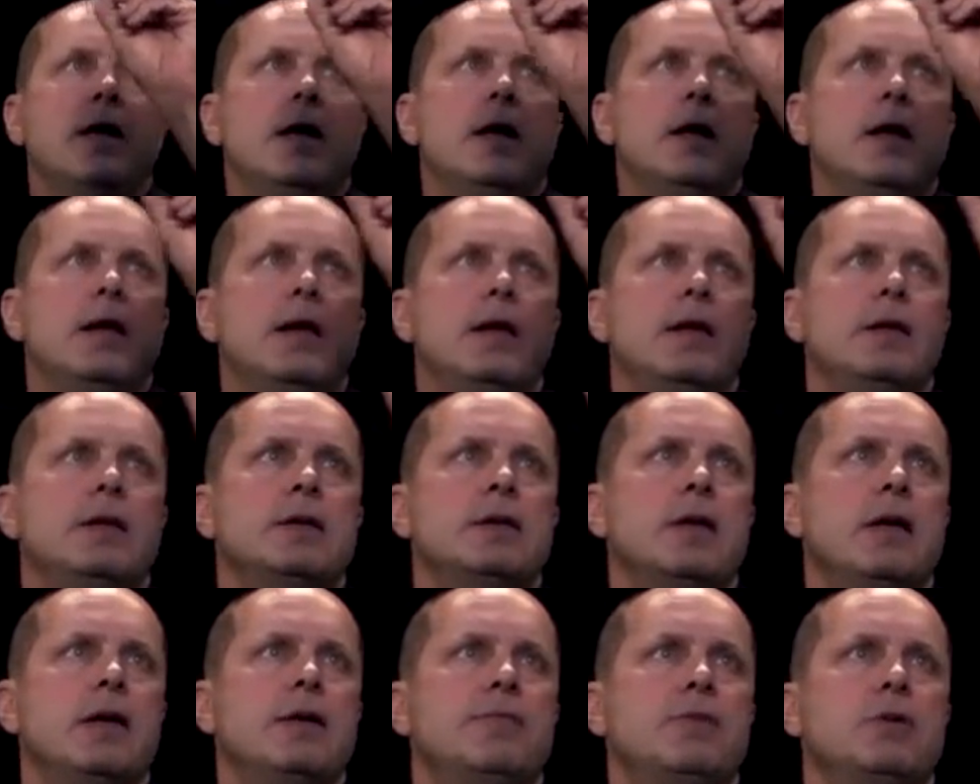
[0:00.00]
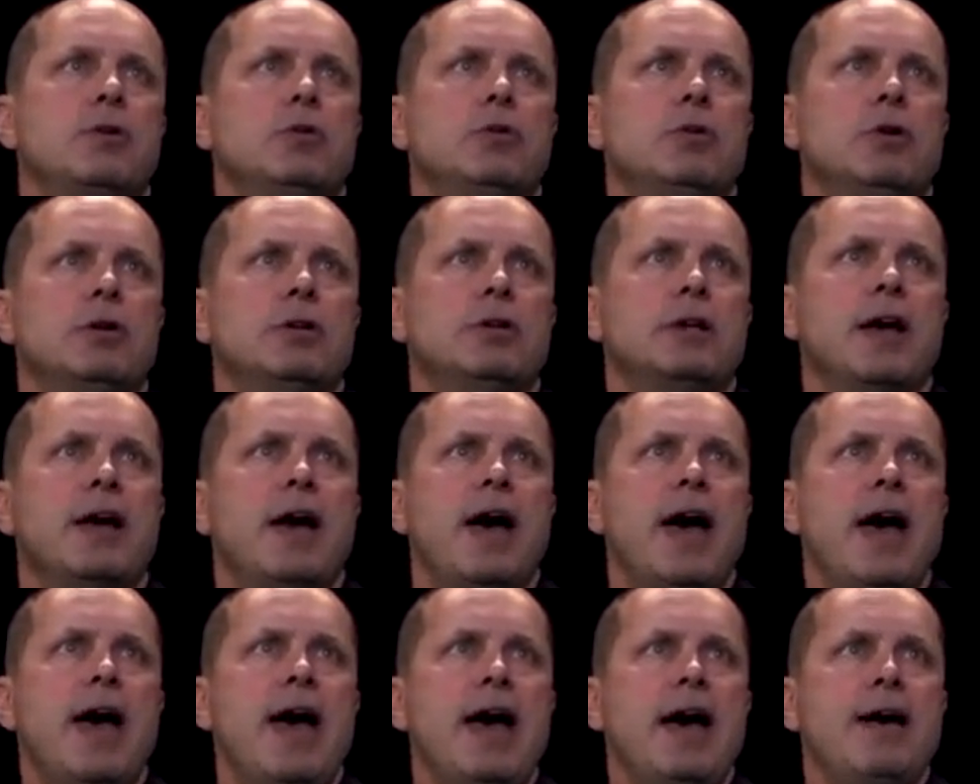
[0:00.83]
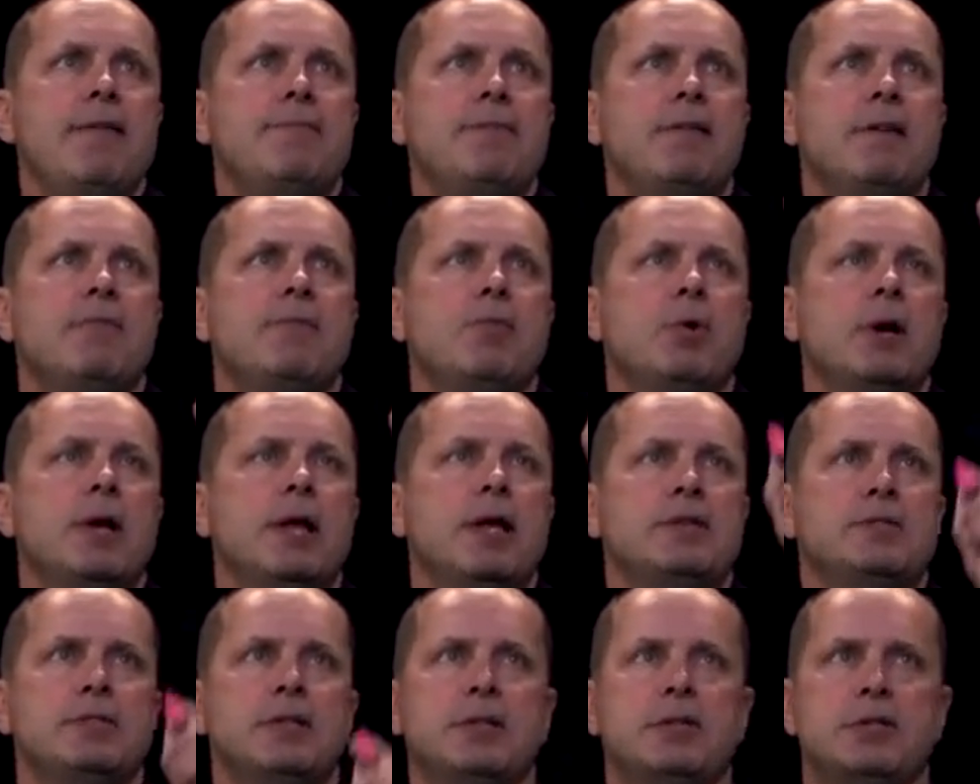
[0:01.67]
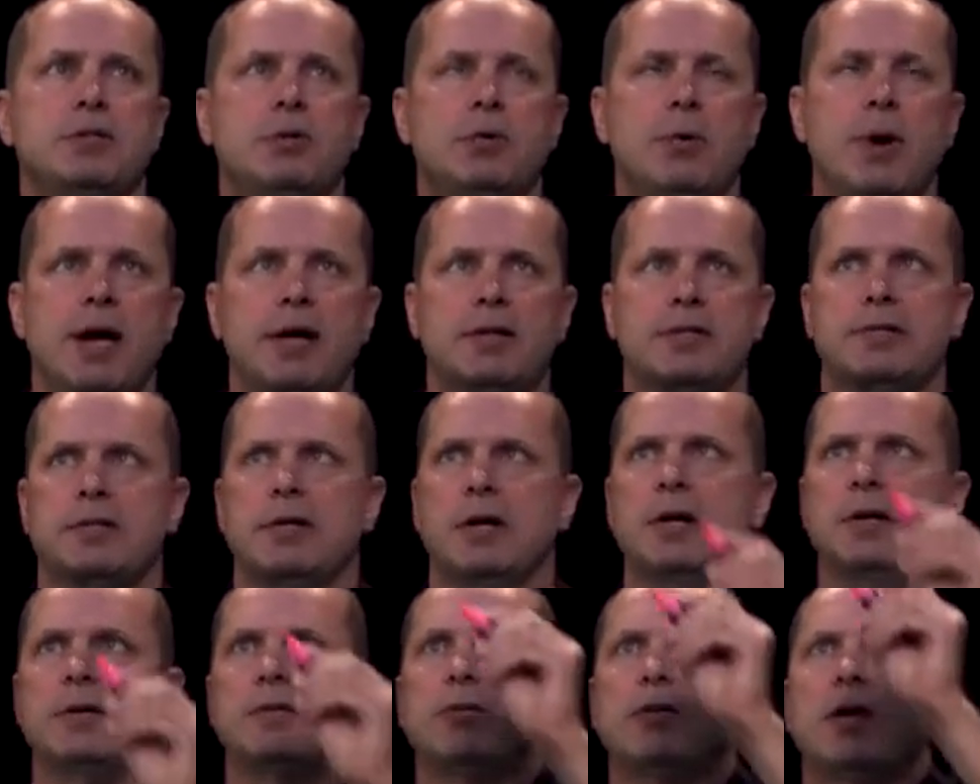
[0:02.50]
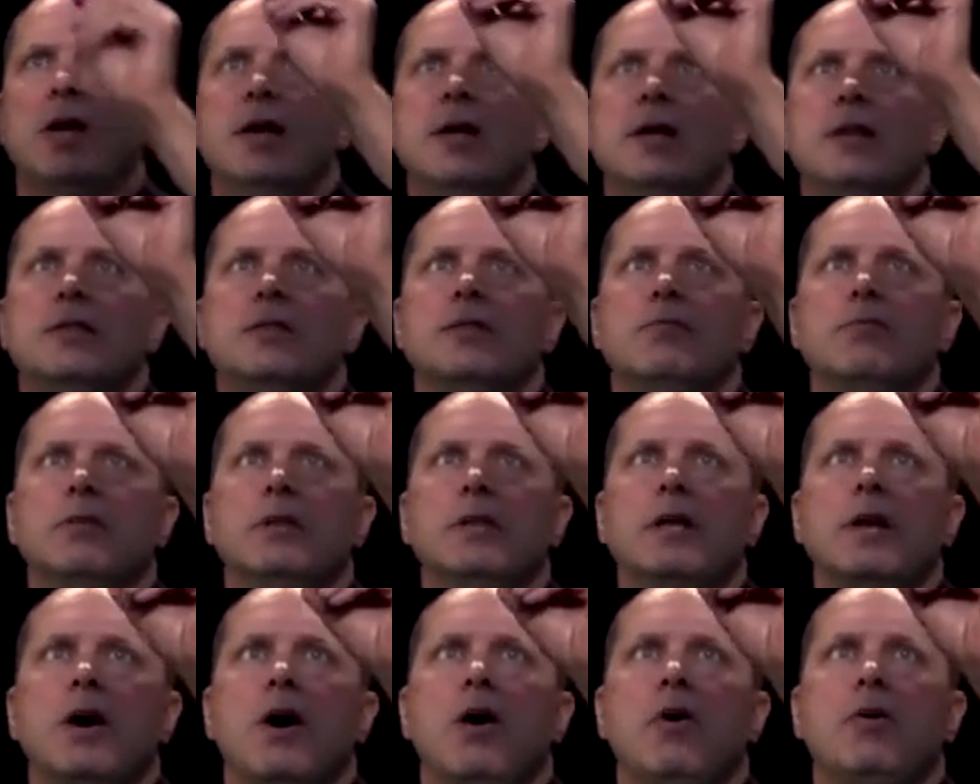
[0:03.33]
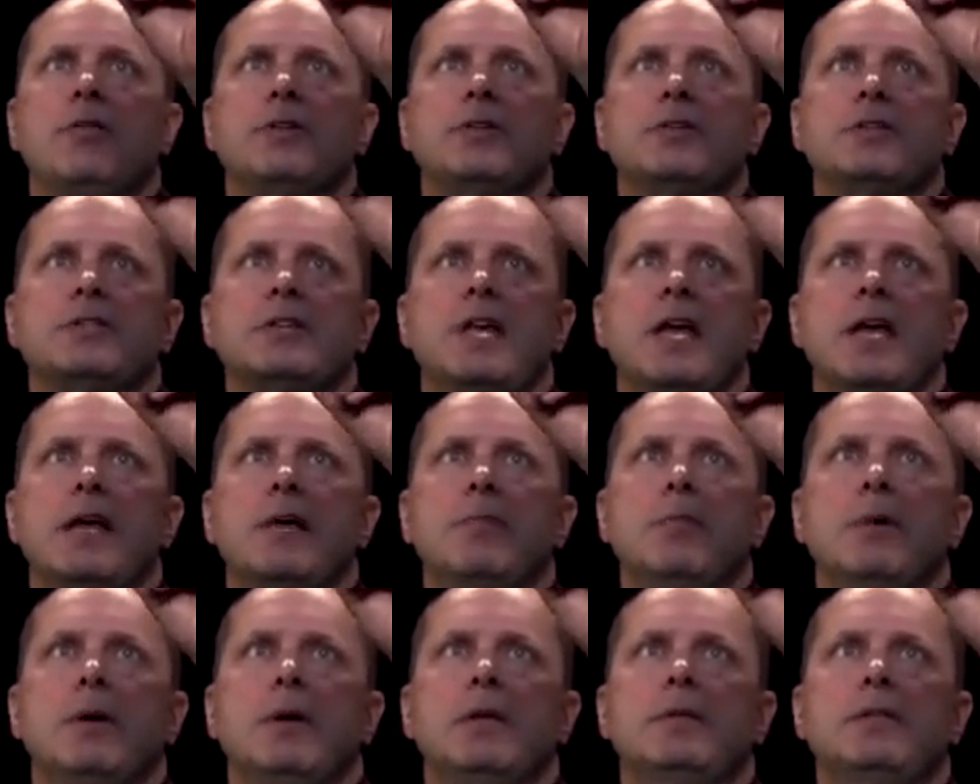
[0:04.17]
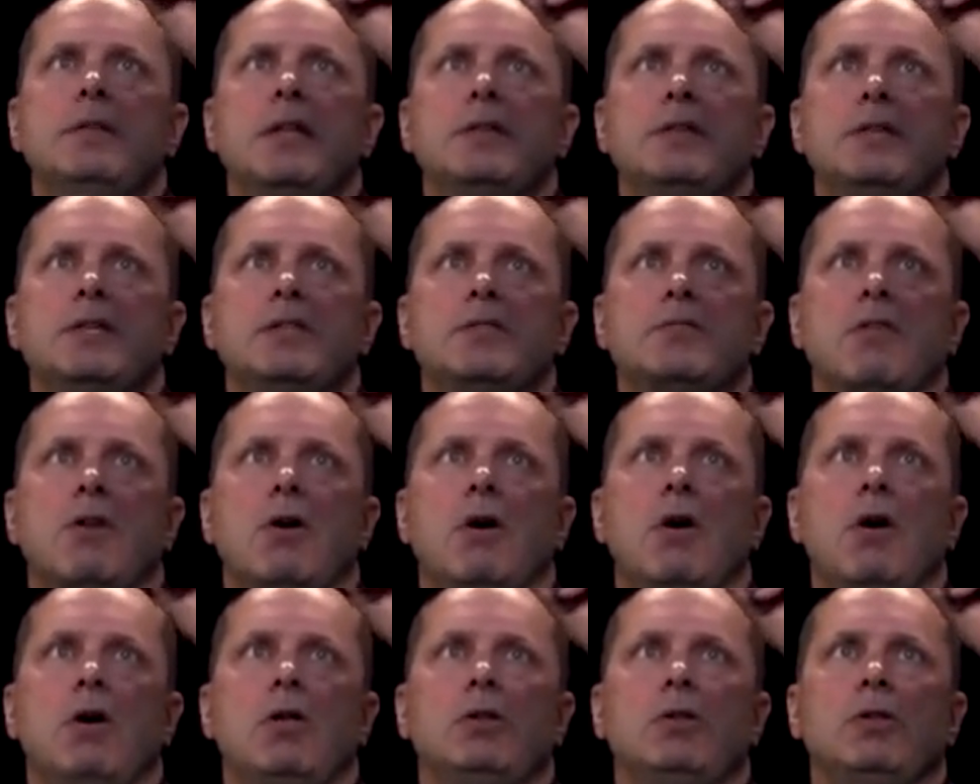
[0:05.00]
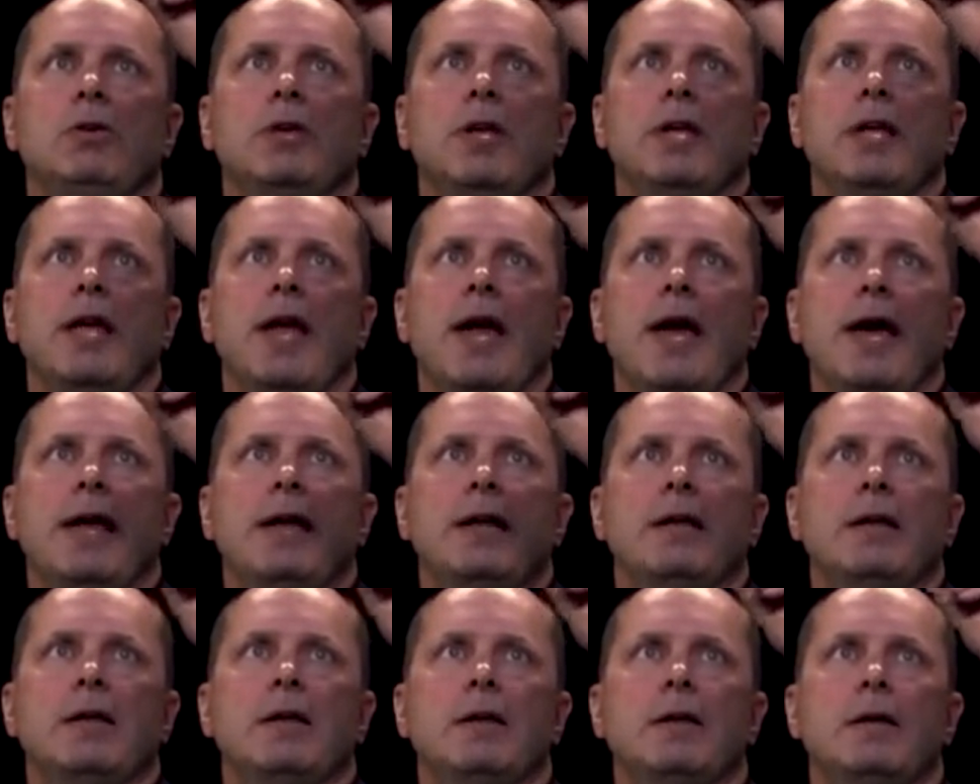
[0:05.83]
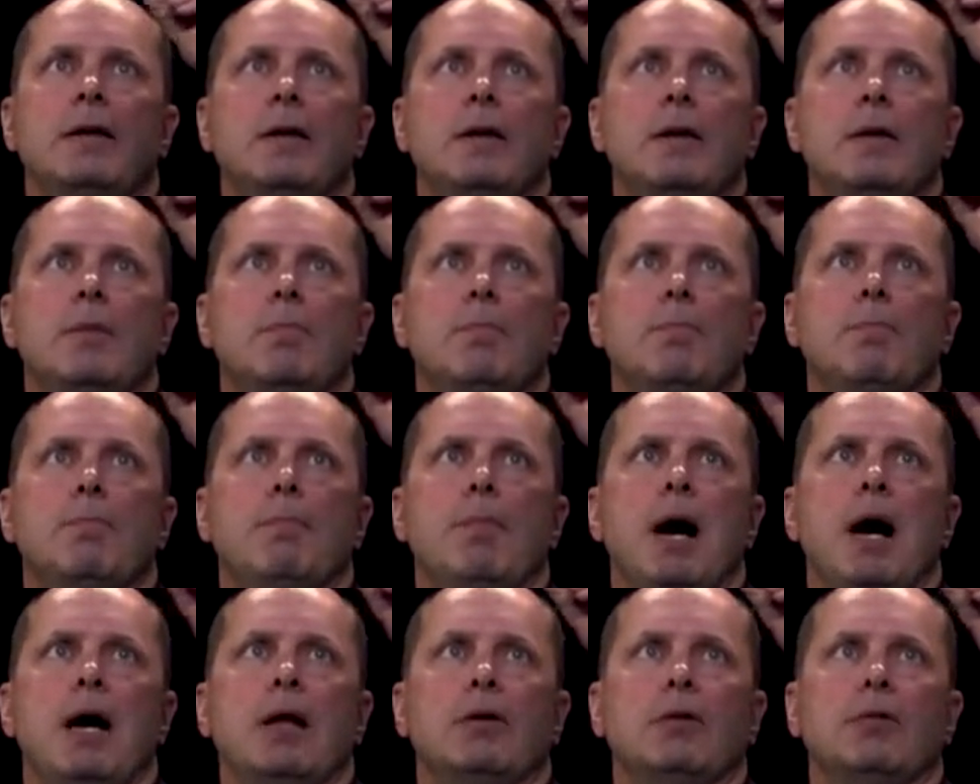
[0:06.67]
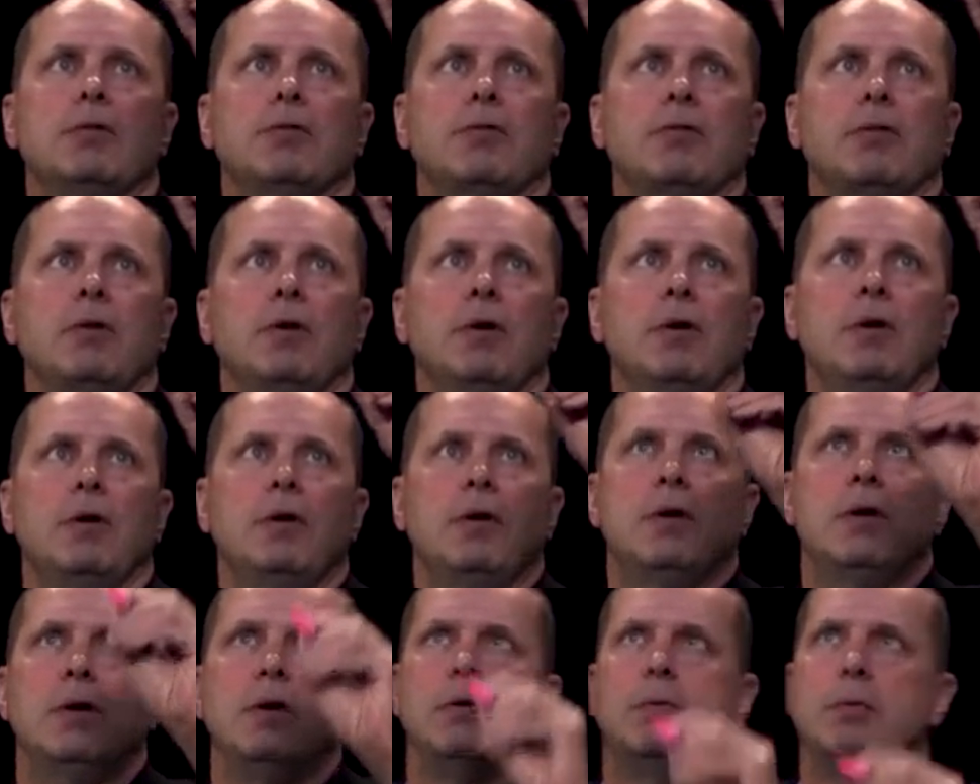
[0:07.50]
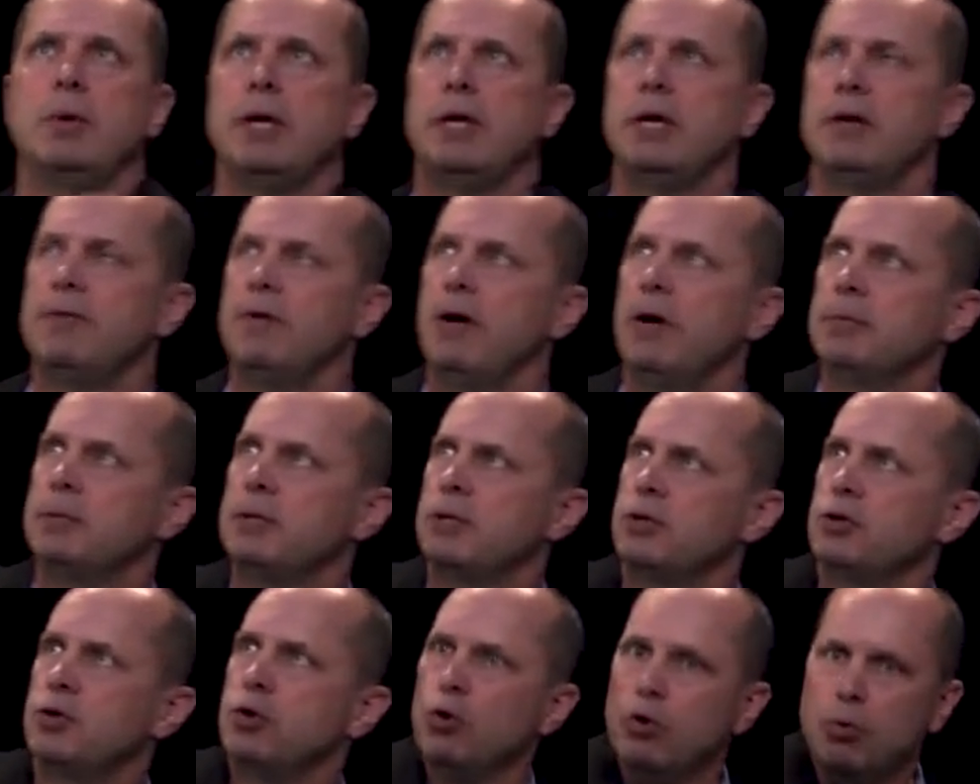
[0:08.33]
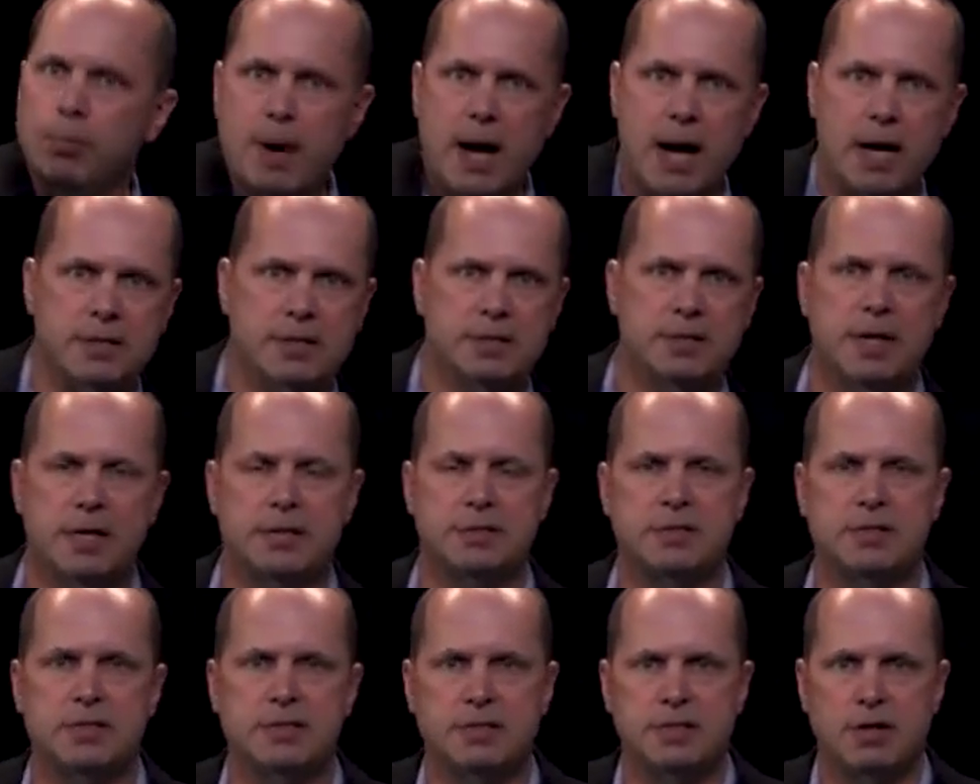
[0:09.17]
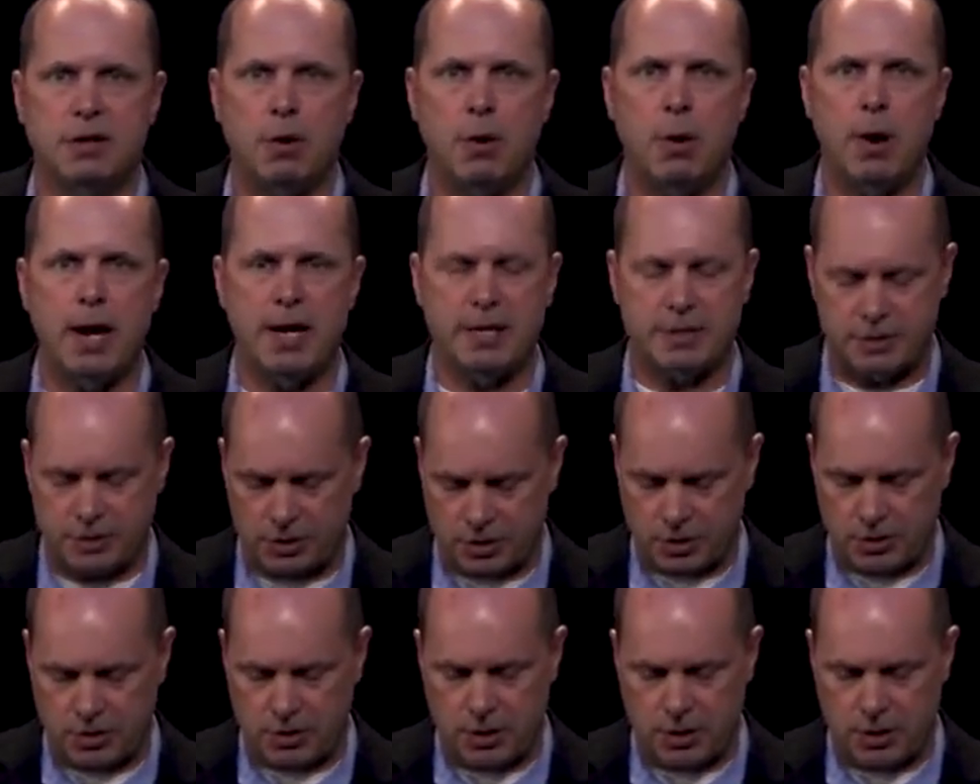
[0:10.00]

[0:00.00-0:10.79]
and if you look to half of what SC2x does, they're really all the same in that these are all looking at models. We developed a toolbox in SC0x,